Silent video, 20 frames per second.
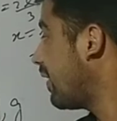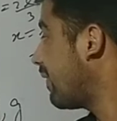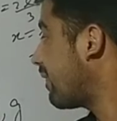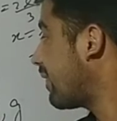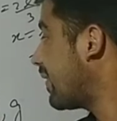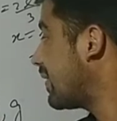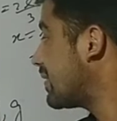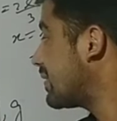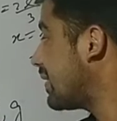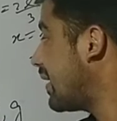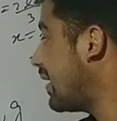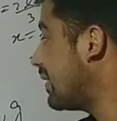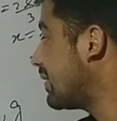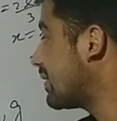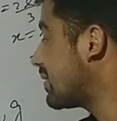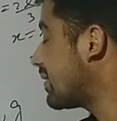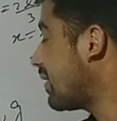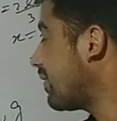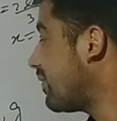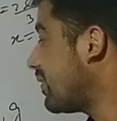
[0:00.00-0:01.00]
reference at
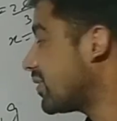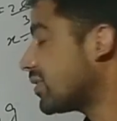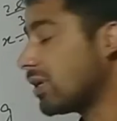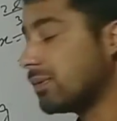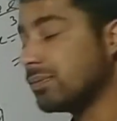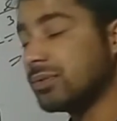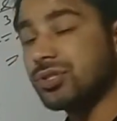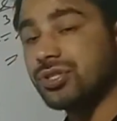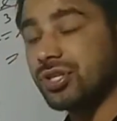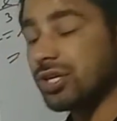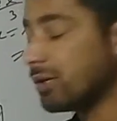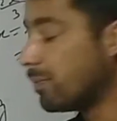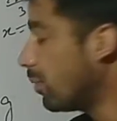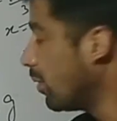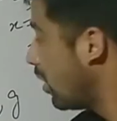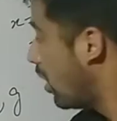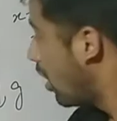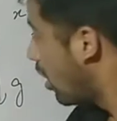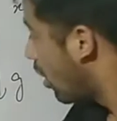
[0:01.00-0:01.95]
the surface of this table,